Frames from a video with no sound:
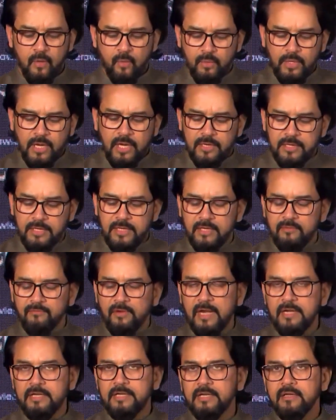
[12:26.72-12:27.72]
We are
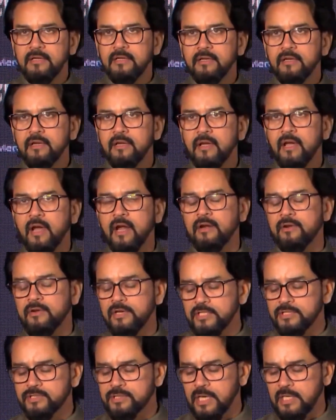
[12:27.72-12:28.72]
reinventing and
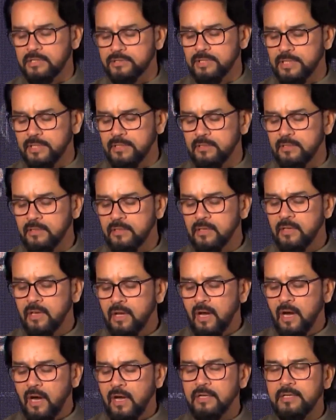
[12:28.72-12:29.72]
restructuring
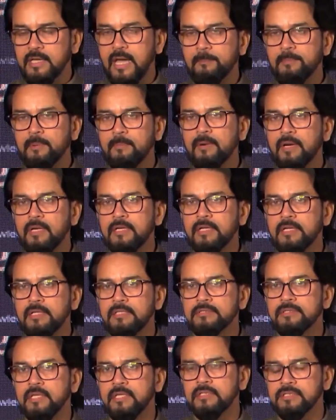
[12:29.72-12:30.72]
our
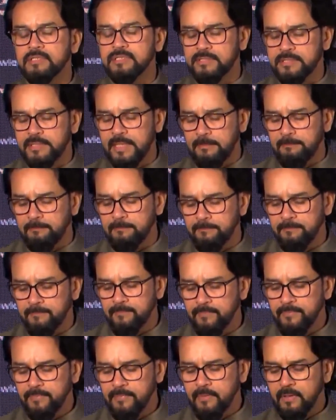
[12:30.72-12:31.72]
capabilities in STEM
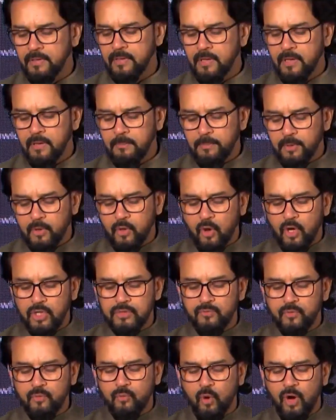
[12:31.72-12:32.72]

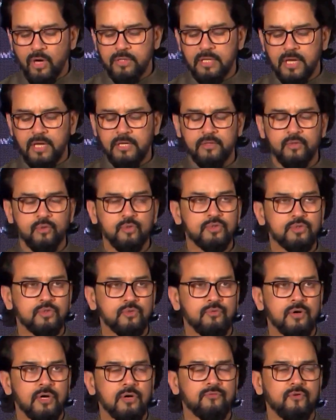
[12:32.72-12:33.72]
because we want our youth
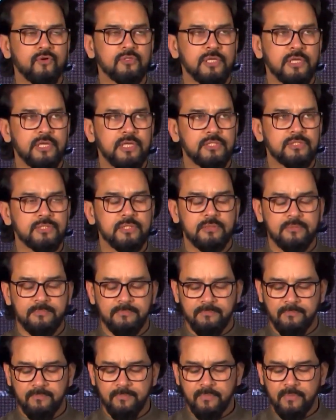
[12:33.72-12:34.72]
to work for the nation.
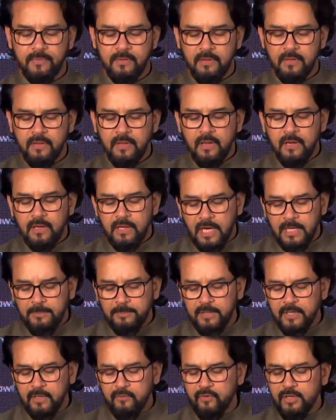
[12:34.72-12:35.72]

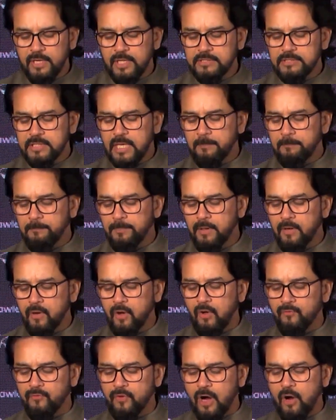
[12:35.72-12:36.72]
Let me give an
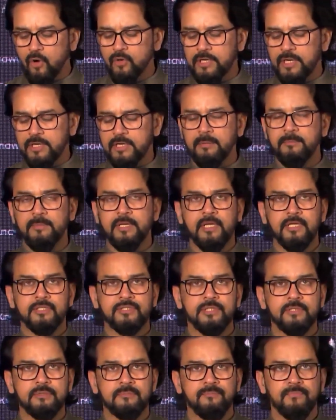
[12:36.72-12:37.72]
example of how
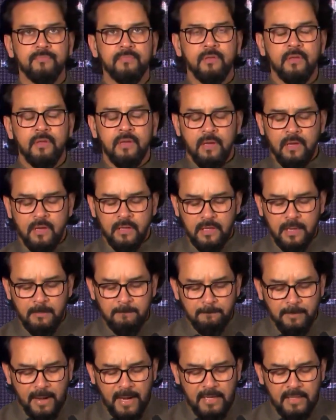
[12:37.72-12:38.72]
determination
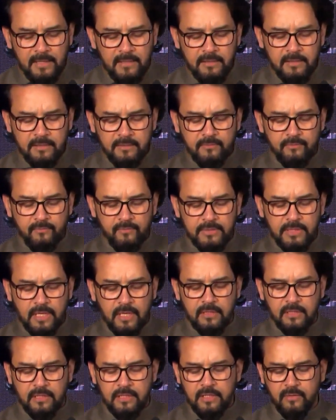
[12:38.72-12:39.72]
combined with
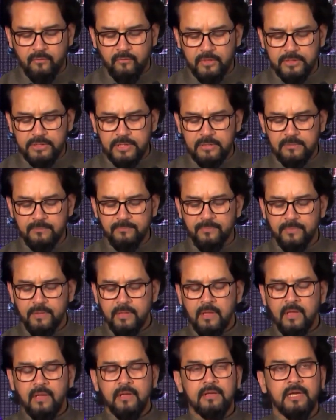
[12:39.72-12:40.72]
our clear vision
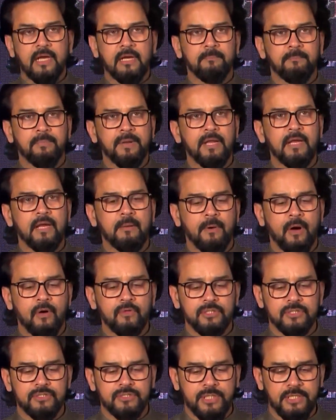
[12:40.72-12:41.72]
can bring
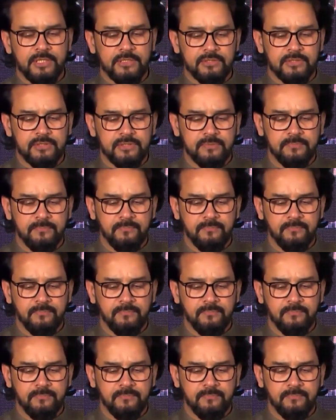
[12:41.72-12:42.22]
about the change.